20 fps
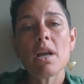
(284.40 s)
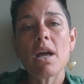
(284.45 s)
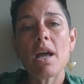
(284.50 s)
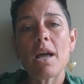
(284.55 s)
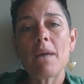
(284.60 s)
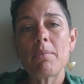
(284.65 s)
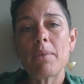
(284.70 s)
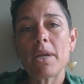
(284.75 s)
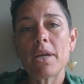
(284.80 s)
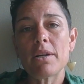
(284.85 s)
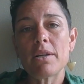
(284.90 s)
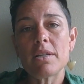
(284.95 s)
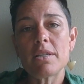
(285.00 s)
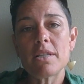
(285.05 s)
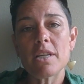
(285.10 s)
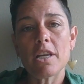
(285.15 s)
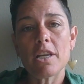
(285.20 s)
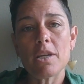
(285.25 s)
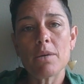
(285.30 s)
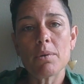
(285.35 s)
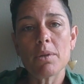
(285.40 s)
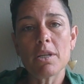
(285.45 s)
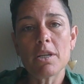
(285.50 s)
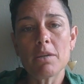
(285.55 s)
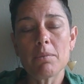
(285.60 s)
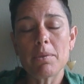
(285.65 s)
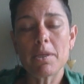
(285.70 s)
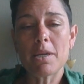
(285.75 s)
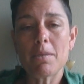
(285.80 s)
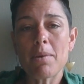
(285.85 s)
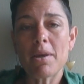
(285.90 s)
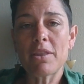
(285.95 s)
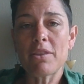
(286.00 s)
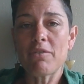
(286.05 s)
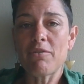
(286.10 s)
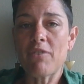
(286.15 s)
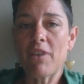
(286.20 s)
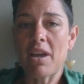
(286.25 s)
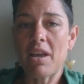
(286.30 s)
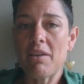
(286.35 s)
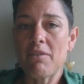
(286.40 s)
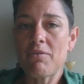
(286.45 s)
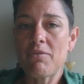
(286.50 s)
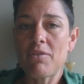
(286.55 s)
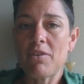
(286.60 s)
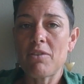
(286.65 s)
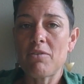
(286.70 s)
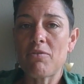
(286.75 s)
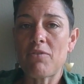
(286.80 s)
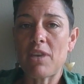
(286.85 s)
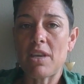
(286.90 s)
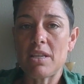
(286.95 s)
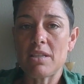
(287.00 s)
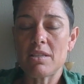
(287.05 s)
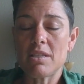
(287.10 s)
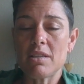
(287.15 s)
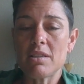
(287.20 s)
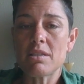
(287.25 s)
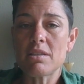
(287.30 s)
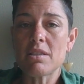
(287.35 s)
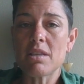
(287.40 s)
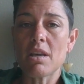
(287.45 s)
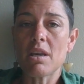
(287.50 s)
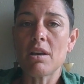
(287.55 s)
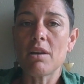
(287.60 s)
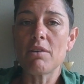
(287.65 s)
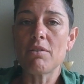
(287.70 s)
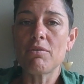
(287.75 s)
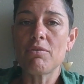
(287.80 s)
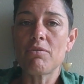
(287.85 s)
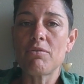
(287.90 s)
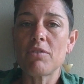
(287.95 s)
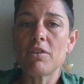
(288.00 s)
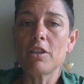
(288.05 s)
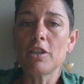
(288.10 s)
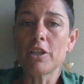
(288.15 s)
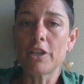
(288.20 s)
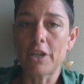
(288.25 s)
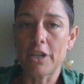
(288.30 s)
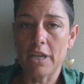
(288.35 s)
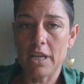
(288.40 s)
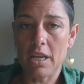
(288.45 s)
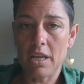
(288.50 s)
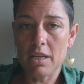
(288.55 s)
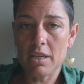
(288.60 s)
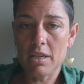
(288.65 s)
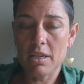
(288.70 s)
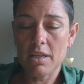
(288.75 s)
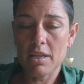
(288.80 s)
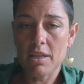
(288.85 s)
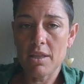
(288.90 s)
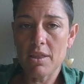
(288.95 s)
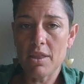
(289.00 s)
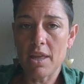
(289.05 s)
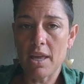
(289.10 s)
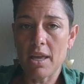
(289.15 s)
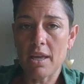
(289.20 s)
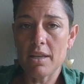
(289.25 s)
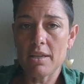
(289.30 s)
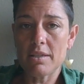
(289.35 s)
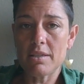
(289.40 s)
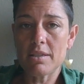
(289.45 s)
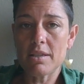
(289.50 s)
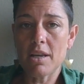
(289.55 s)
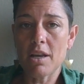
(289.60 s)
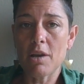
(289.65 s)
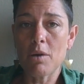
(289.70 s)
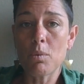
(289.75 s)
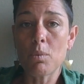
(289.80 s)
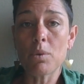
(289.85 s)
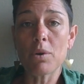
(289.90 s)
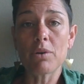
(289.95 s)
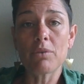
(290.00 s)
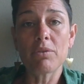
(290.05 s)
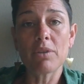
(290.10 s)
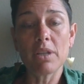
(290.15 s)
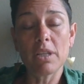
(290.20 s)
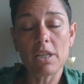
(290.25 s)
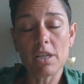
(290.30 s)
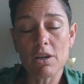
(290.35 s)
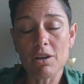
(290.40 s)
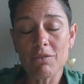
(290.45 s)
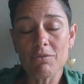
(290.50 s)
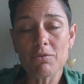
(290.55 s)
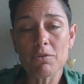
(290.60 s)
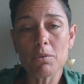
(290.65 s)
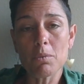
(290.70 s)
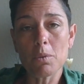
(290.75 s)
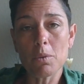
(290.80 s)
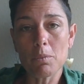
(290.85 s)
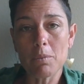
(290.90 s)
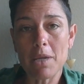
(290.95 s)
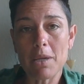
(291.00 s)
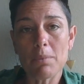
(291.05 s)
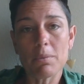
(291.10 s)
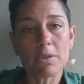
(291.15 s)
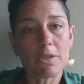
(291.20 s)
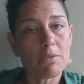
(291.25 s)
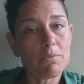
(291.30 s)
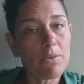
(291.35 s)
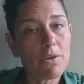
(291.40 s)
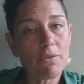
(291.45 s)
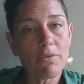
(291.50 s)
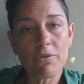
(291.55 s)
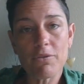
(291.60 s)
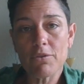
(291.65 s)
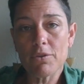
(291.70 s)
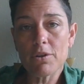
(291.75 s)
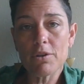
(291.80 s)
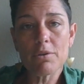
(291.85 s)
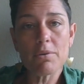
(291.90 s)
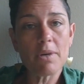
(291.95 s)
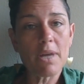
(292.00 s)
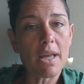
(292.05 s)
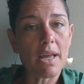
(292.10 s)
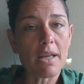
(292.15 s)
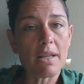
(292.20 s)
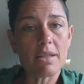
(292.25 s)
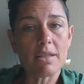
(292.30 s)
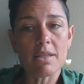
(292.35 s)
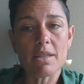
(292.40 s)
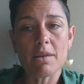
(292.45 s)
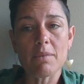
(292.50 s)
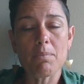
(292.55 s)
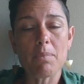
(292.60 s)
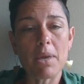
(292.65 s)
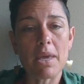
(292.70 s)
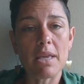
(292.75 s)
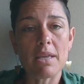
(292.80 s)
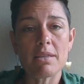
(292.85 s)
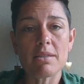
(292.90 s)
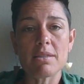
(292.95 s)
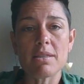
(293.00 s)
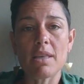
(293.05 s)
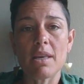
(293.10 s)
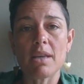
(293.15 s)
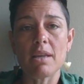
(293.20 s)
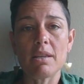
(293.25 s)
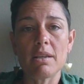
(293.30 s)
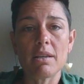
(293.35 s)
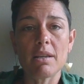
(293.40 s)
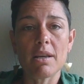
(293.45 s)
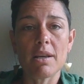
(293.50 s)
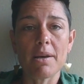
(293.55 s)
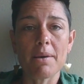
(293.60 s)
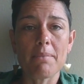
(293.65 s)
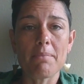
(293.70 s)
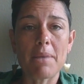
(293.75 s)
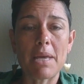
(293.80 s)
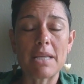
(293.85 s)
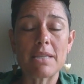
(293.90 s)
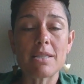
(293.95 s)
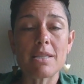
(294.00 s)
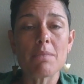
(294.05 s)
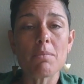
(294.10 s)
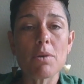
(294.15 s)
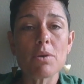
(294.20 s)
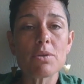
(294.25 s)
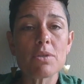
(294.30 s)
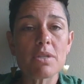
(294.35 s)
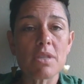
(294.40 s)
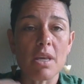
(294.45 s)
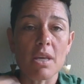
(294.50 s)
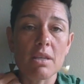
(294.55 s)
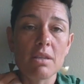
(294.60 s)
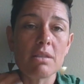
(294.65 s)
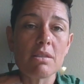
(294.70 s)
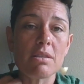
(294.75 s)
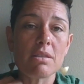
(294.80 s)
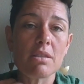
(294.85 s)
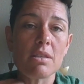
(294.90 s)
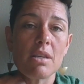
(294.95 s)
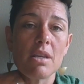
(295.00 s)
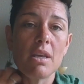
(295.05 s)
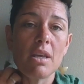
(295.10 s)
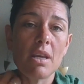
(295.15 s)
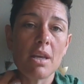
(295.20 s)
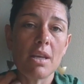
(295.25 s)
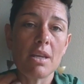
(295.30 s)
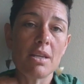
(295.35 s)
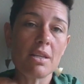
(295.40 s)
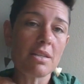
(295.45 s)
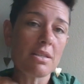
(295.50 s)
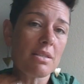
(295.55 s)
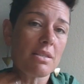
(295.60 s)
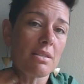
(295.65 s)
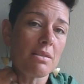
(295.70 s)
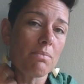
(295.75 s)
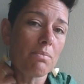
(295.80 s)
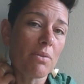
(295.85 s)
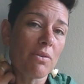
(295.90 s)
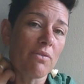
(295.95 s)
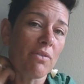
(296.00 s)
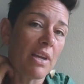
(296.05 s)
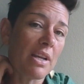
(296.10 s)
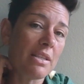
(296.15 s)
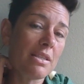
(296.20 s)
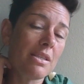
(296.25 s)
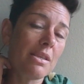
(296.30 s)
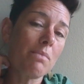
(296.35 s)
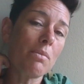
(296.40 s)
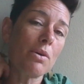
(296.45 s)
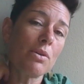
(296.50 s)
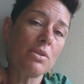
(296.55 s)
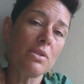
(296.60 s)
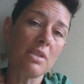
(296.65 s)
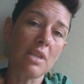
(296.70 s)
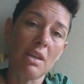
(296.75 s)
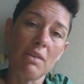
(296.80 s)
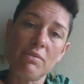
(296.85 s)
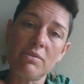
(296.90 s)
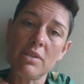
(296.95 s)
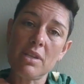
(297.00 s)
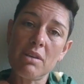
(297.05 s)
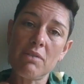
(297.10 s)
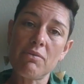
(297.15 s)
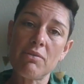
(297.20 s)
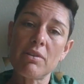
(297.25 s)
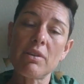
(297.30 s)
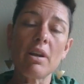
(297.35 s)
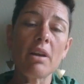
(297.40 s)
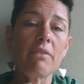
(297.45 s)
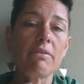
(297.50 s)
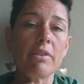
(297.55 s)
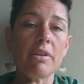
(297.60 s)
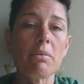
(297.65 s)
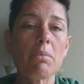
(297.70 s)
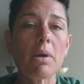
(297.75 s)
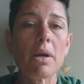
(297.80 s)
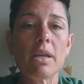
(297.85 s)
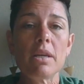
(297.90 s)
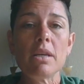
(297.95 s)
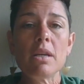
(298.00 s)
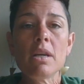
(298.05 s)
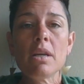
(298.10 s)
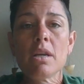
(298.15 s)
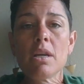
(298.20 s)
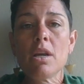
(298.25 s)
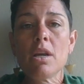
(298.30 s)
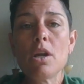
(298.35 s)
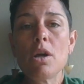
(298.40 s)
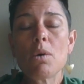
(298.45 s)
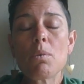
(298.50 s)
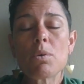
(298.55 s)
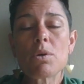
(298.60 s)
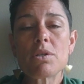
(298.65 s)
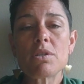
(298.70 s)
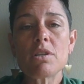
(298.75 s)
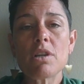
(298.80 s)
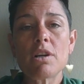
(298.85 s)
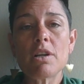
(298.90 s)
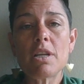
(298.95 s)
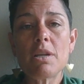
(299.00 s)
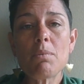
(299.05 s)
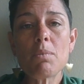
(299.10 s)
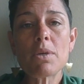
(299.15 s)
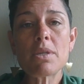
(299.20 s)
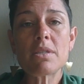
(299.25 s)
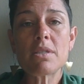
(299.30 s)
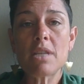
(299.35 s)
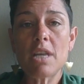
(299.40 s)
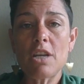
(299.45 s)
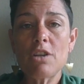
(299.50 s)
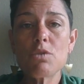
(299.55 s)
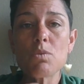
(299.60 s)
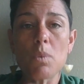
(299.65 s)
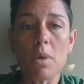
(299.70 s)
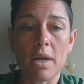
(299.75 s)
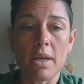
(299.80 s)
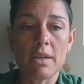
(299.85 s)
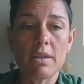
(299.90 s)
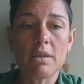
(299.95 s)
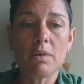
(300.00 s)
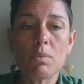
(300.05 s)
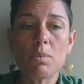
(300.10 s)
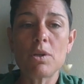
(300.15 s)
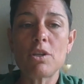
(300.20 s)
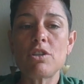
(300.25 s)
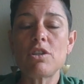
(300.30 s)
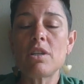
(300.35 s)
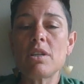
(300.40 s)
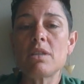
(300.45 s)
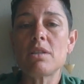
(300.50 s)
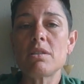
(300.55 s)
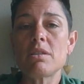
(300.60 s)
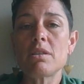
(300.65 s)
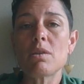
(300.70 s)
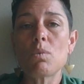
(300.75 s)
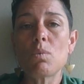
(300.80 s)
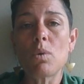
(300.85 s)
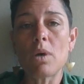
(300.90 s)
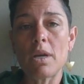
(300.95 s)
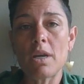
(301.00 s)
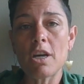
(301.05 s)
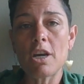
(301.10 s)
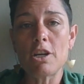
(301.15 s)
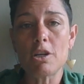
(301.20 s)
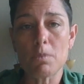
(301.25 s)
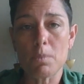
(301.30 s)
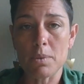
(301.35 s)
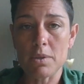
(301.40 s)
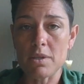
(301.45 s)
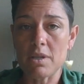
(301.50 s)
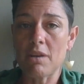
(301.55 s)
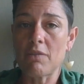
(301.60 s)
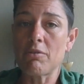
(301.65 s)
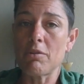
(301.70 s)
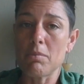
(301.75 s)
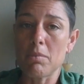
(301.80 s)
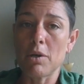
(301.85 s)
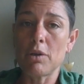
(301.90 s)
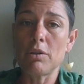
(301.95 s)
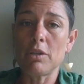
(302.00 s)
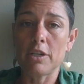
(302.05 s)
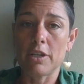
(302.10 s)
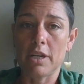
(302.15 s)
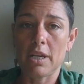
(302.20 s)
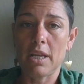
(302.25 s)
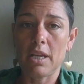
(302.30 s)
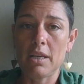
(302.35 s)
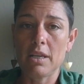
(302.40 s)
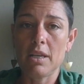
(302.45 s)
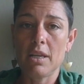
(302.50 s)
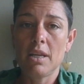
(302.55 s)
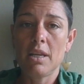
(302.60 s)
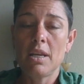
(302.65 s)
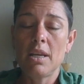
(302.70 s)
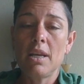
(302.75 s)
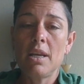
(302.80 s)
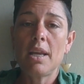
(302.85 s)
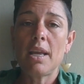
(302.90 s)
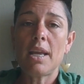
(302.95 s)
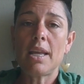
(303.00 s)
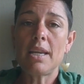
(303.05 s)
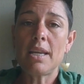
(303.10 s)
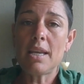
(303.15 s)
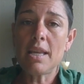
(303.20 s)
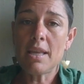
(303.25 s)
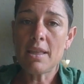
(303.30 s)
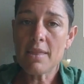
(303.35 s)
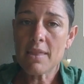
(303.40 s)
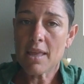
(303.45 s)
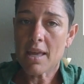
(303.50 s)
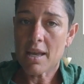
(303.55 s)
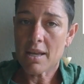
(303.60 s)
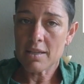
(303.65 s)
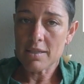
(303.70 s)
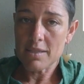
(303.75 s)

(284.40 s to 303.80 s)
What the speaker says: I'm here to tell you a little bit about the 5 phases of learning that we're really hopeful we'll be able to move through at the pace that makes the most sense and provides the most safety for everyone. We're starting with stage 1, which is 100% remote learning. And in that